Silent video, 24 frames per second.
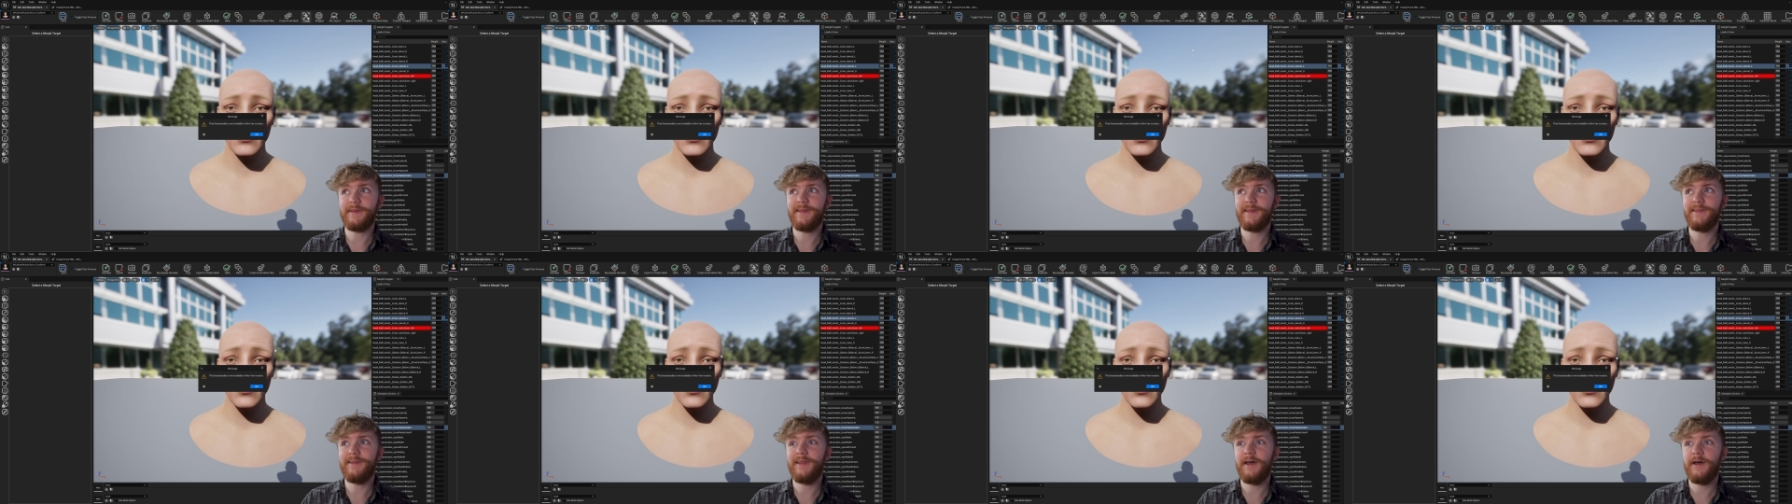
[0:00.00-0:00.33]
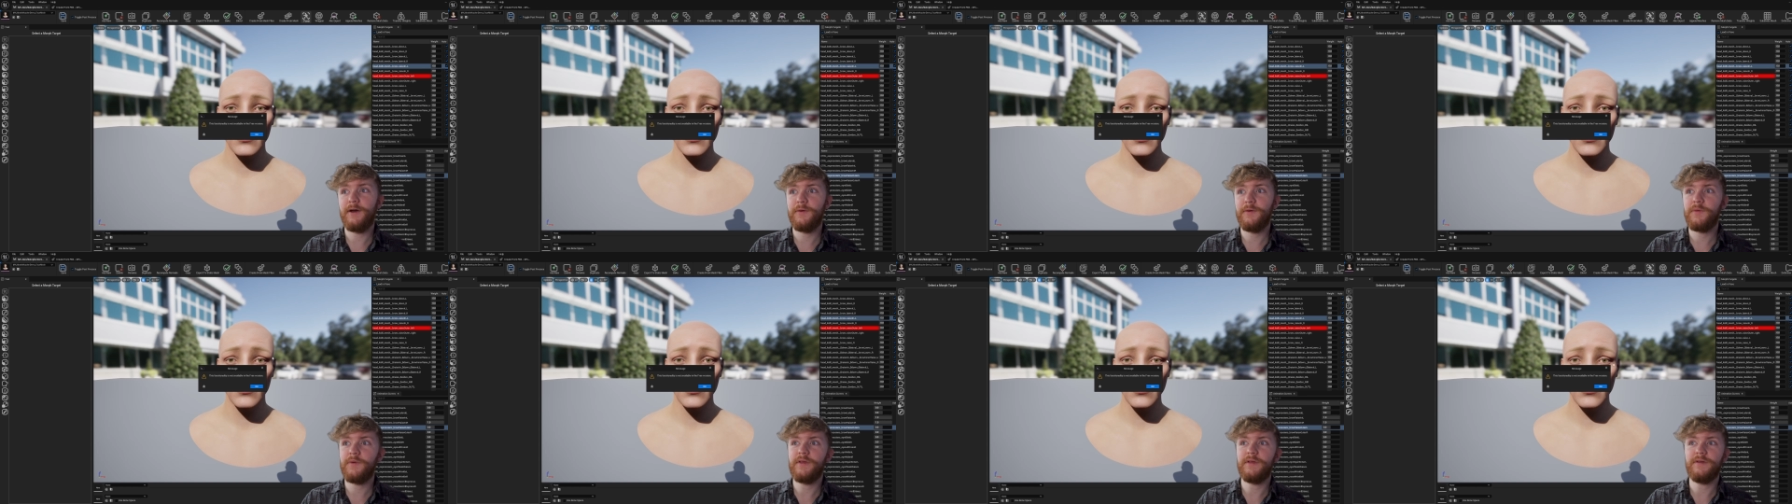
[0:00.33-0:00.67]
it
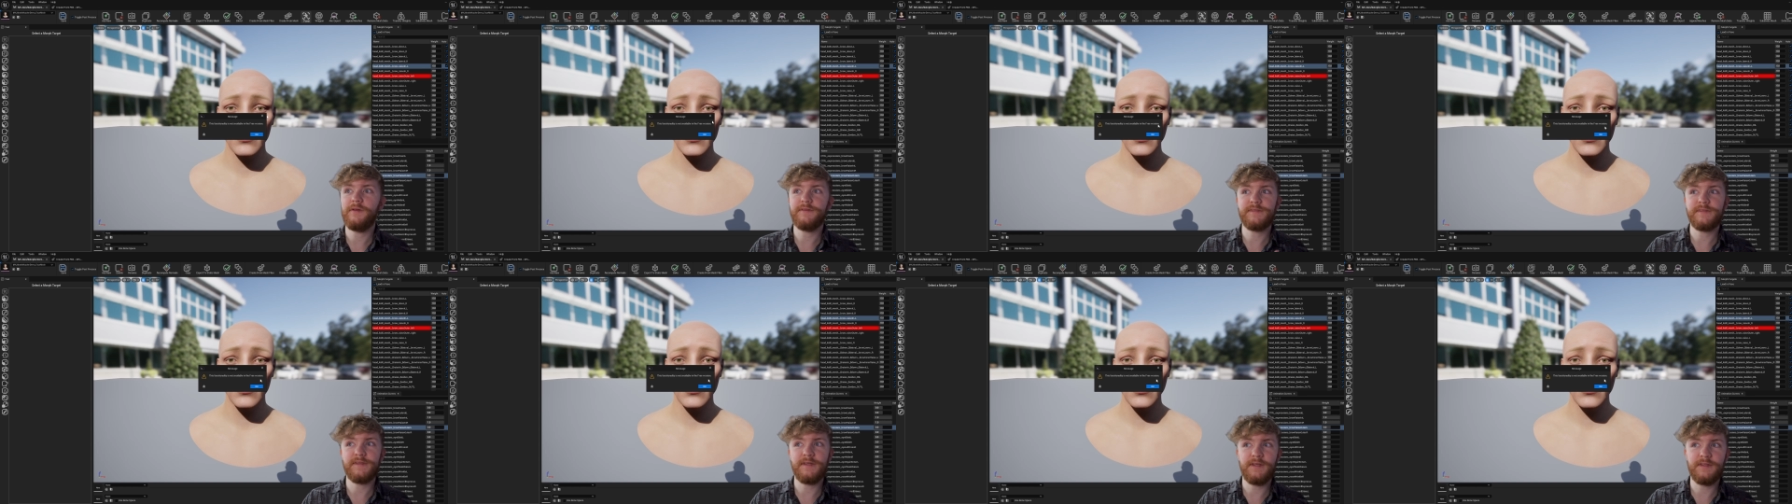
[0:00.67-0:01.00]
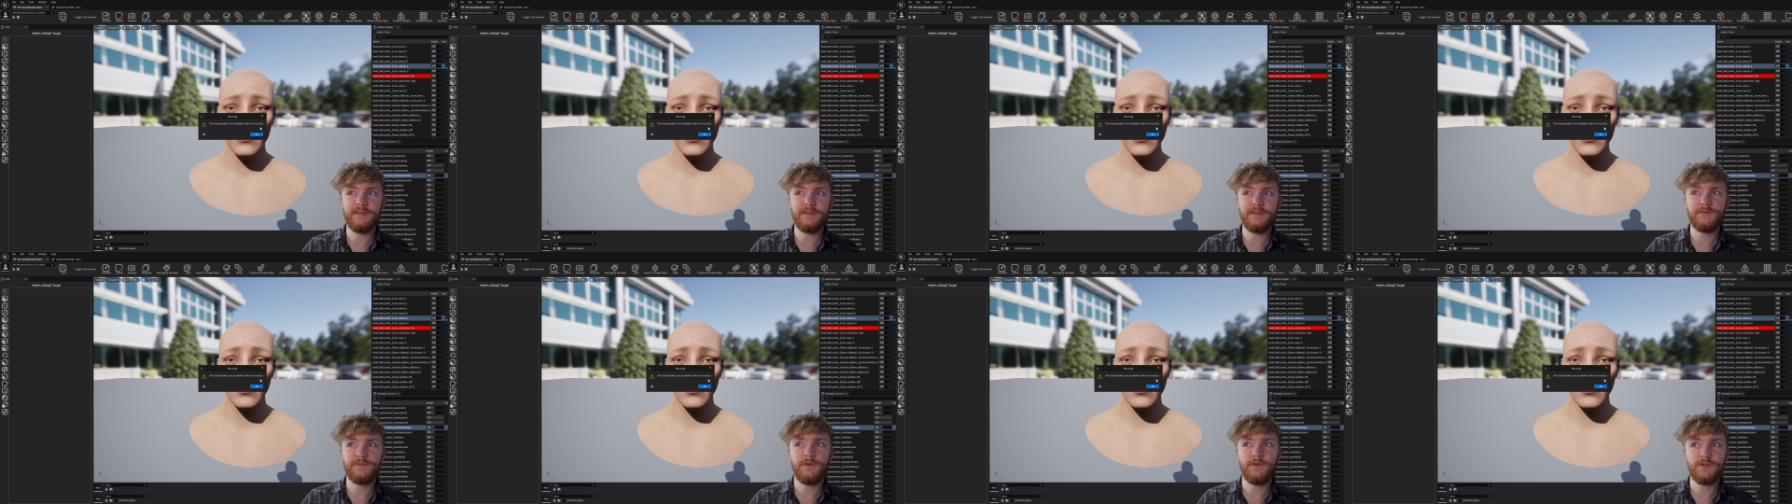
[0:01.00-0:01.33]
now, it'll say
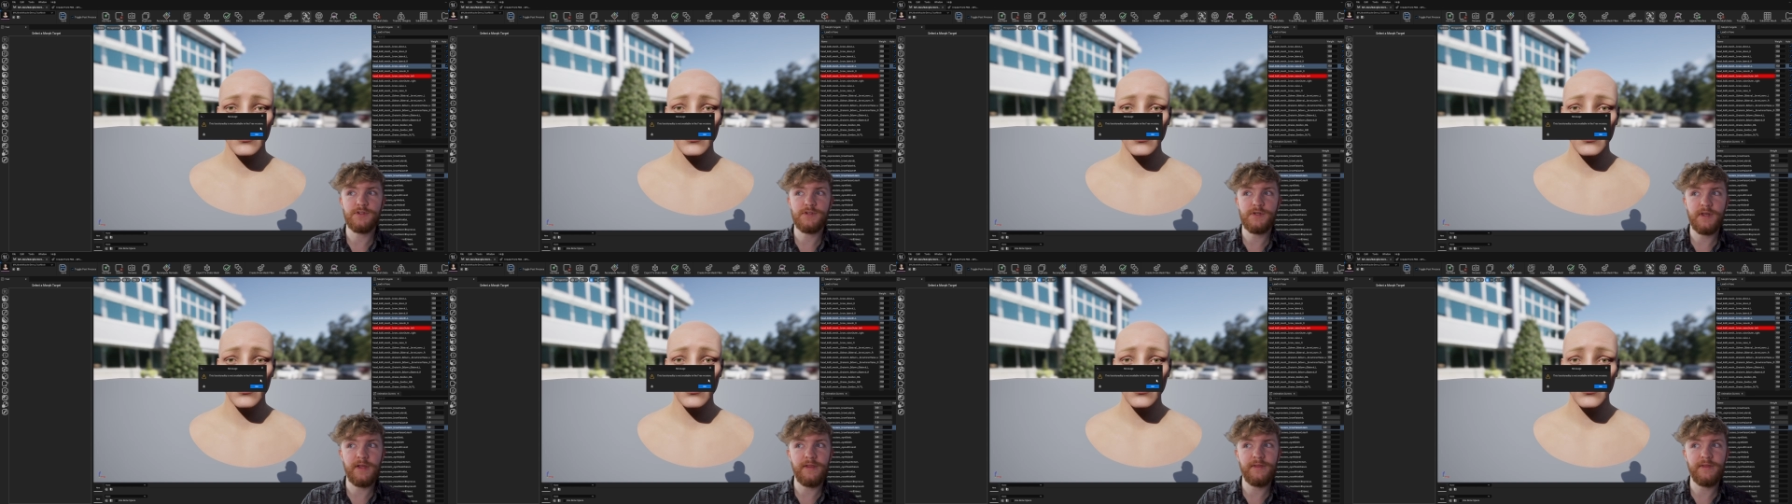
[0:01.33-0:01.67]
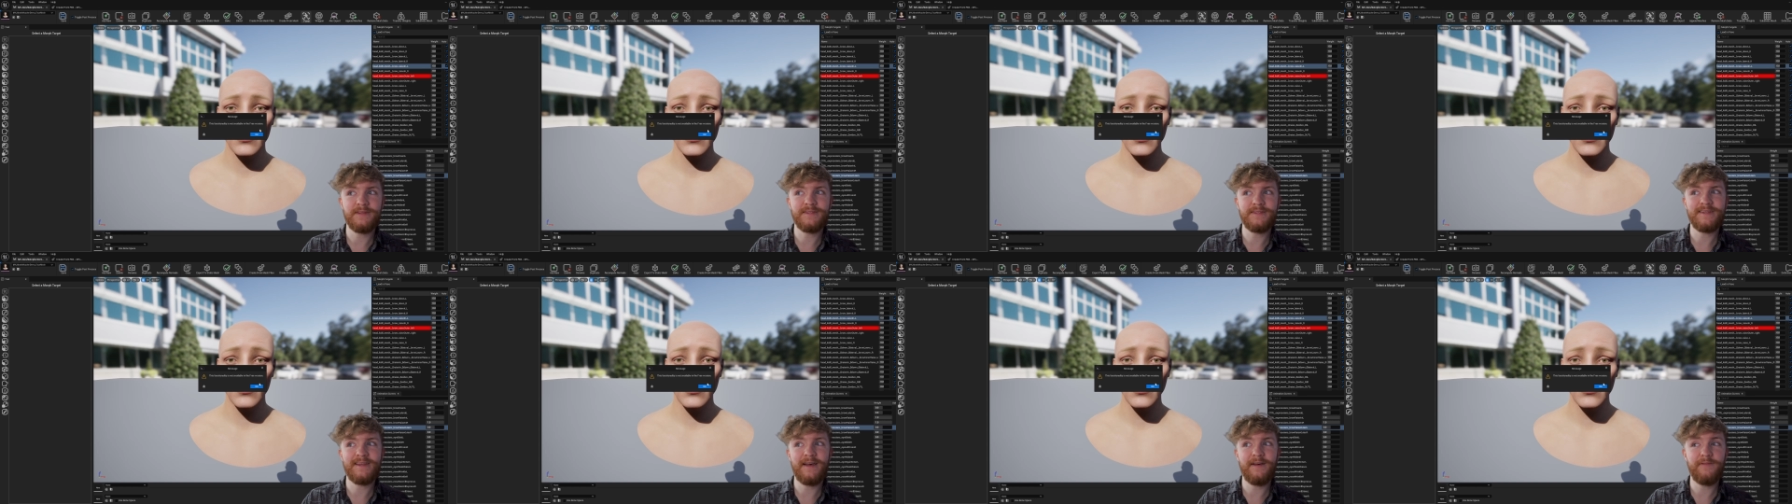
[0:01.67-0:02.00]
this functionality
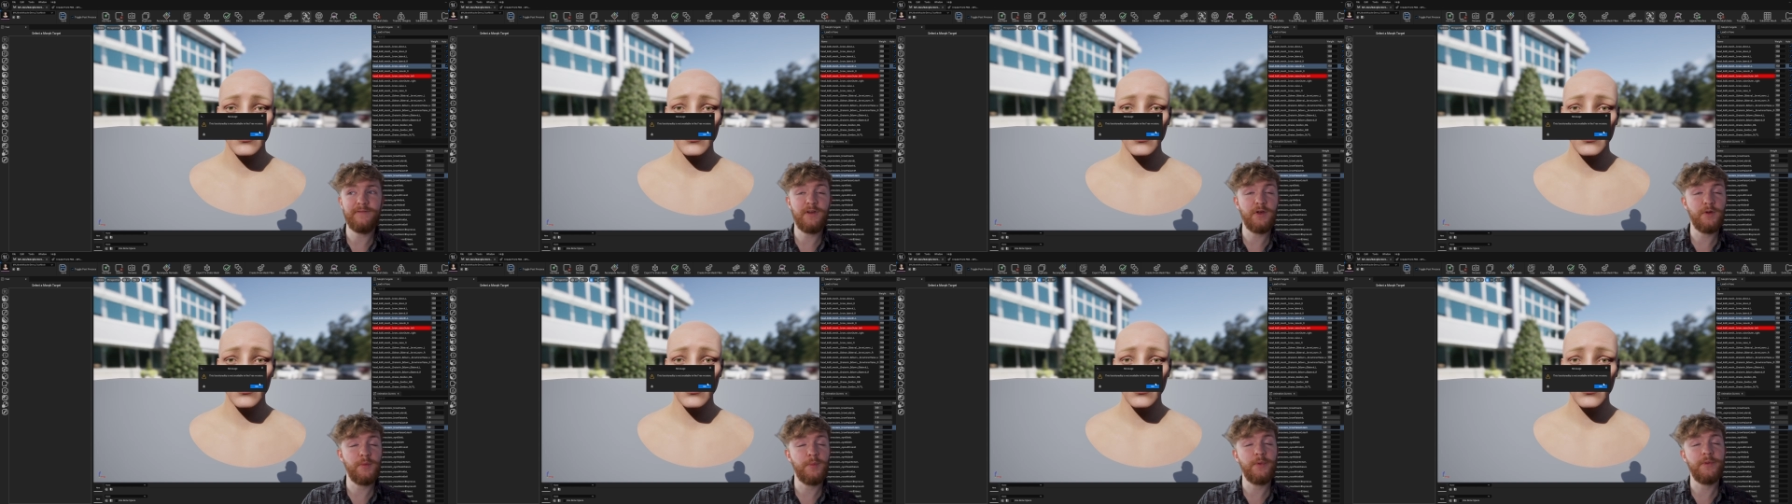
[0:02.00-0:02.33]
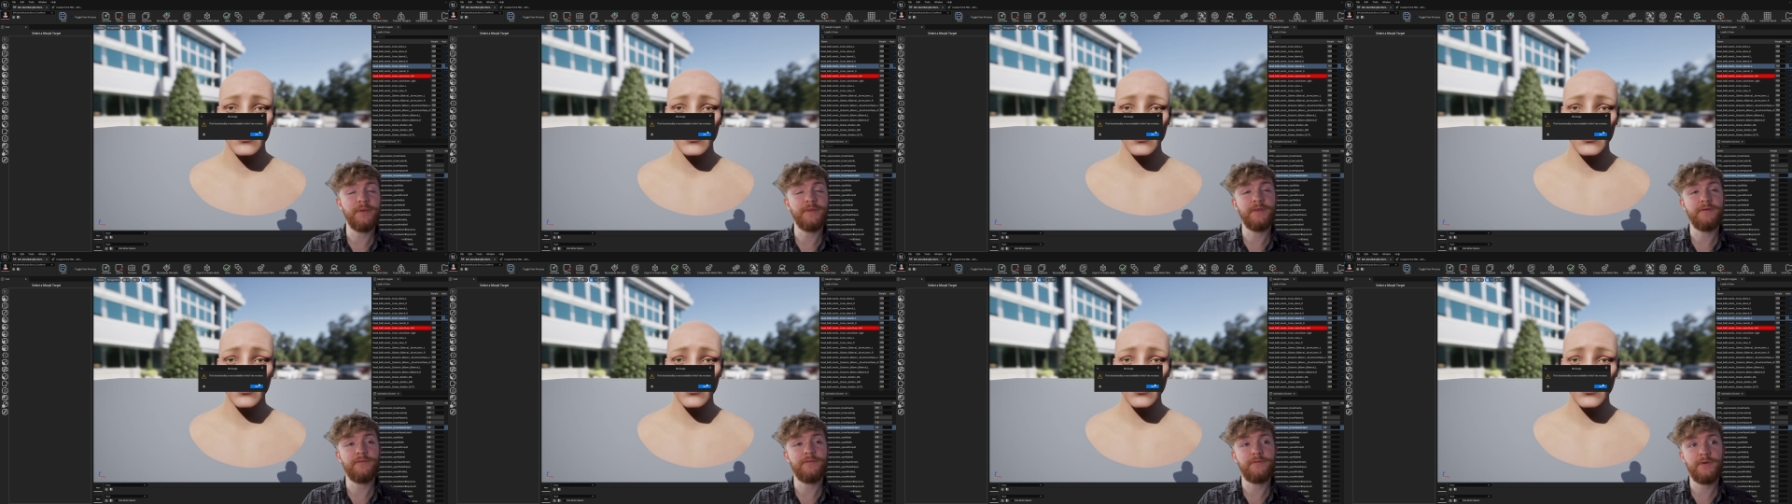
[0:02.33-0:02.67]
is now available
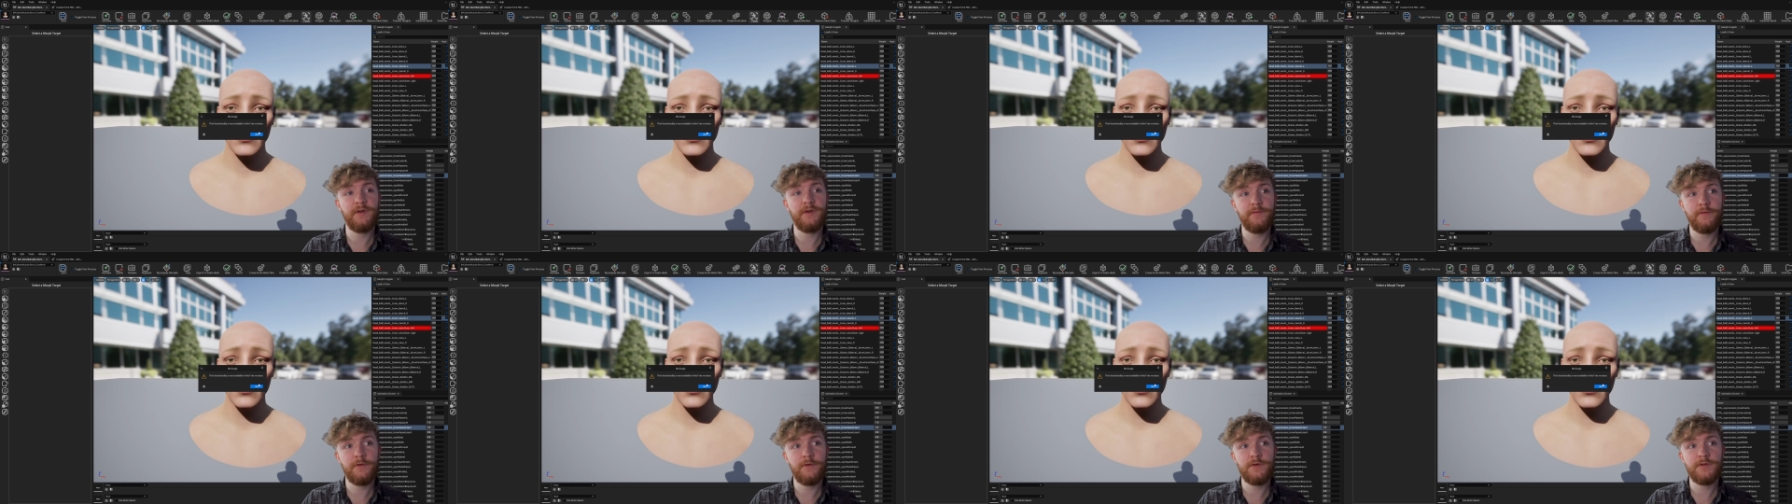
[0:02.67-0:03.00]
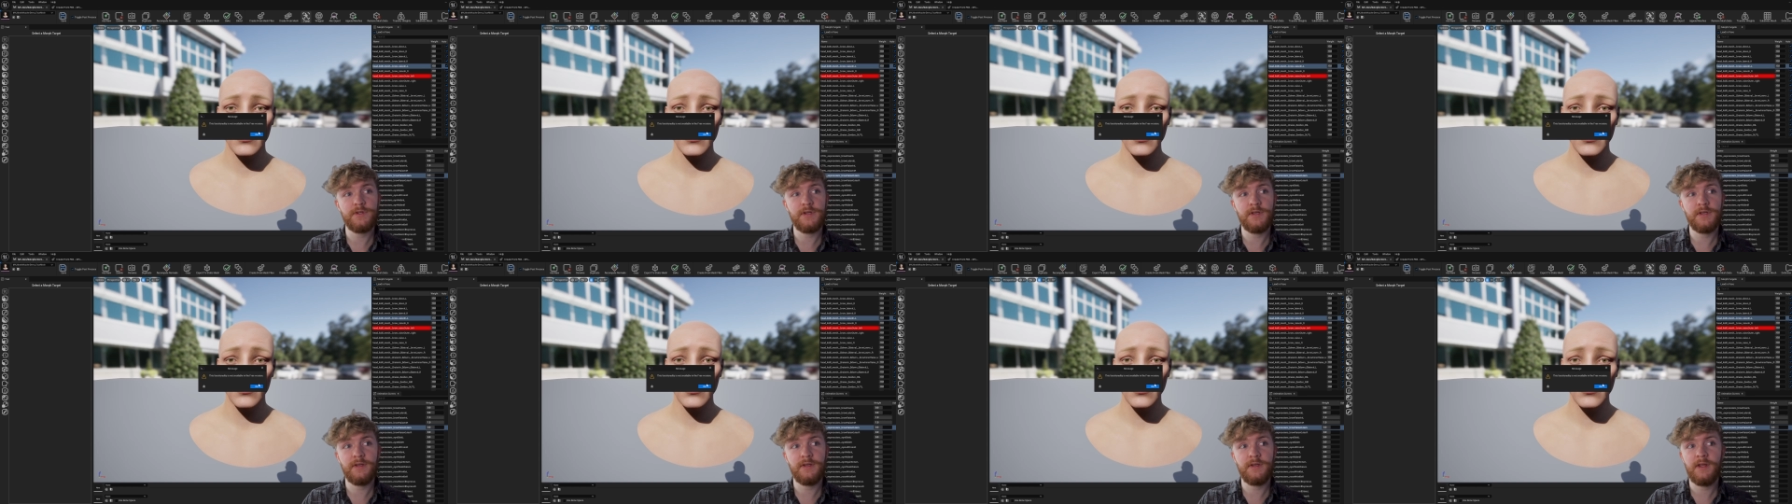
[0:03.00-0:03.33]
in the free
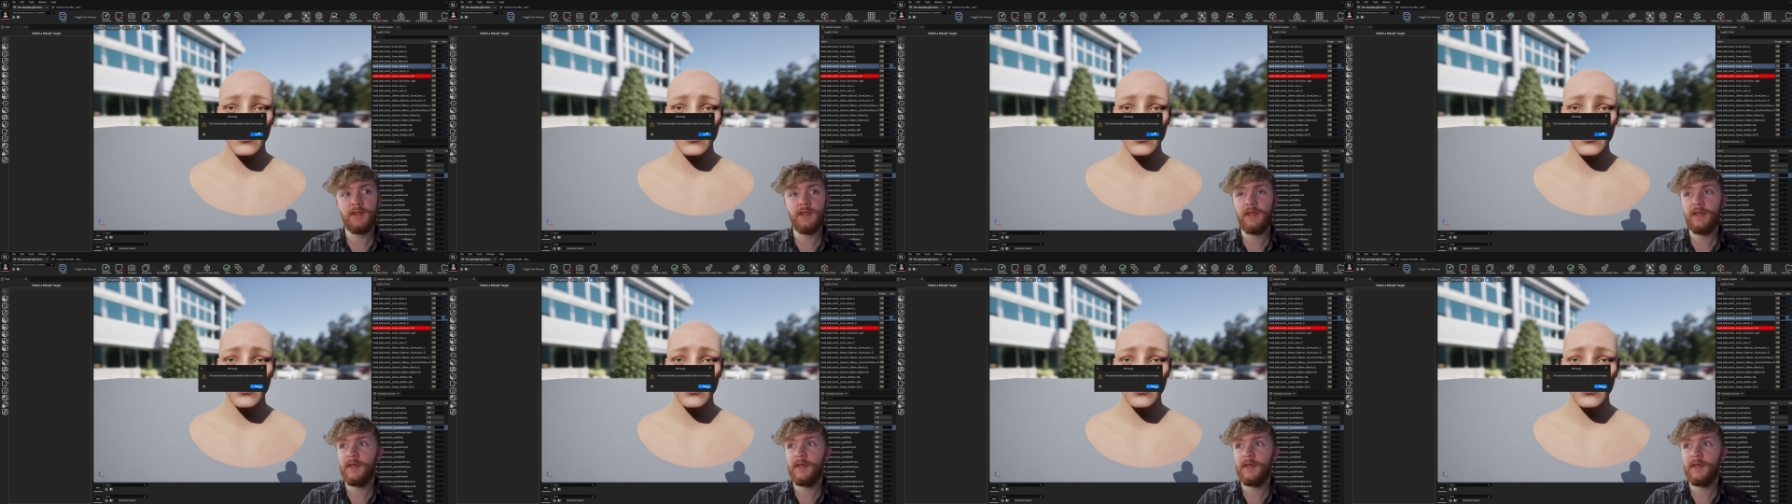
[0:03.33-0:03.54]
version.